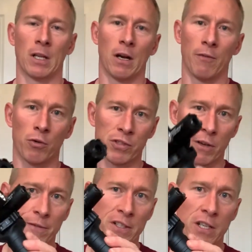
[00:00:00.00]
I've also
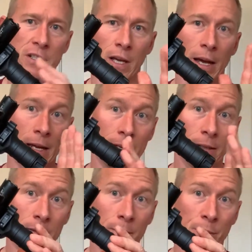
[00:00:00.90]
fitted a
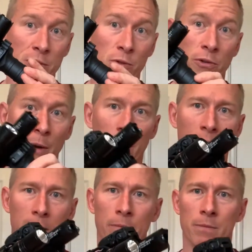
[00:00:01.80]
pistol grip
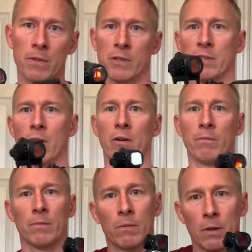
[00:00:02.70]
here. So
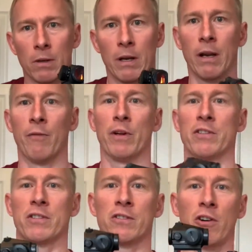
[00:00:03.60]
if
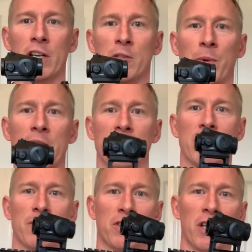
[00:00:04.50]
it's tight
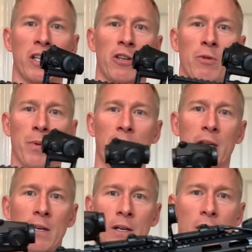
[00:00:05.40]
spaces for CQB,
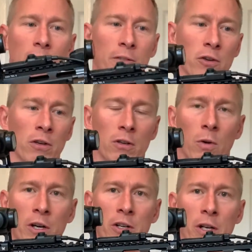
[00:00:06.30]
I've got
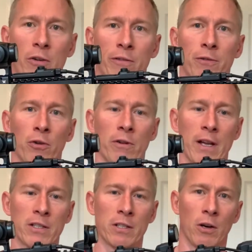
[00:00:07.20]
quite a good little
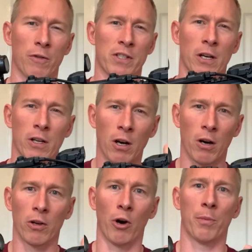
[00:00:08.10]
forend. Obviously I
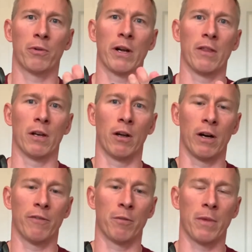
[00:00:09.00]
can't operate the
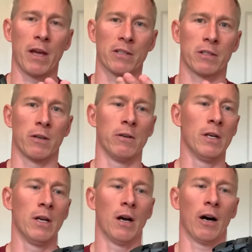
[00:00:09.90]
light from there, so
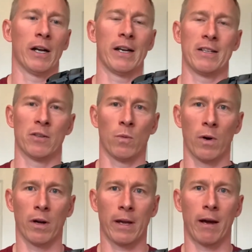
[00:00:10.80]
I'm gonna need to
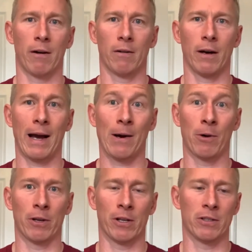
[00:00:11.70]
work out how
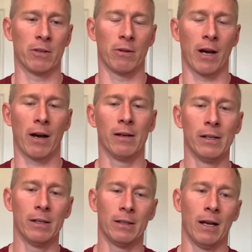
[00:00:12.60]
I'm gonna do that.
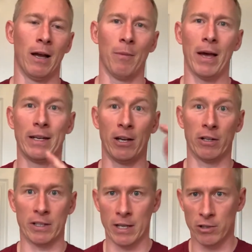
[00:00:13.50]
Um, any
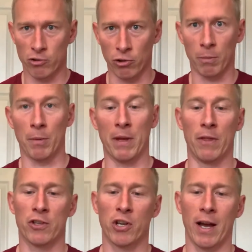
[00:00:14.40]
ideas, drop them in the
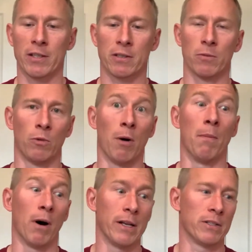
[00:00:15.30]
chat. What I
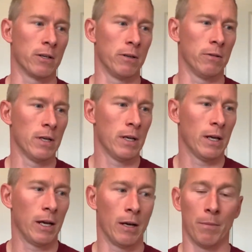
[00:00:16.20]
might do,
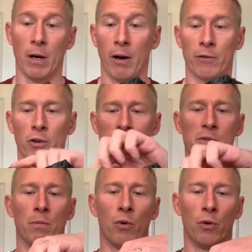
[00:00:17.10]
um, I've got some
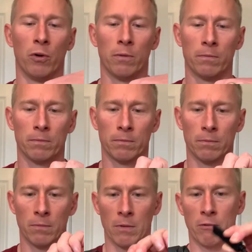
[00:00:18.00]
more
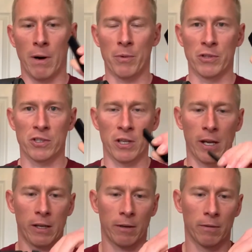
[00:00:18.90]
rip and
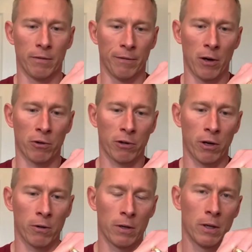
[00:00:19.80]
stick
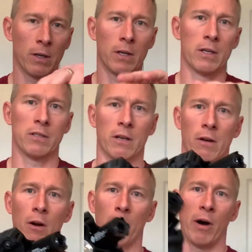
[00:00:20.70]
Velcro. So
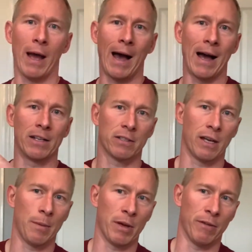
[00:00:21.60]
I might add a
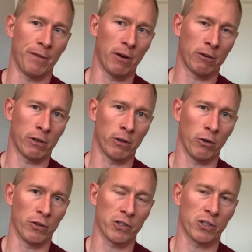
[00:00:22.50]
bit of Velcro
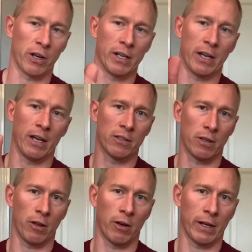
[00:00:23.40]
on the side here so
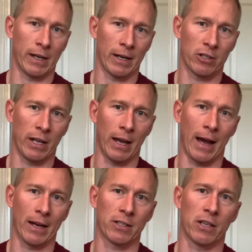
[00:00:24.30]
that I can actually
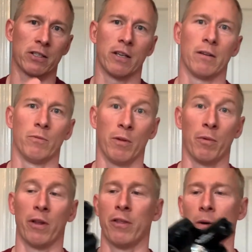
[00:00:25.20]
access it with my
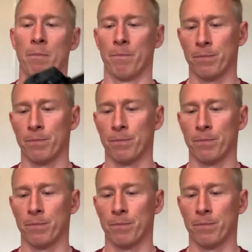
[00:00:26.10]
thumb.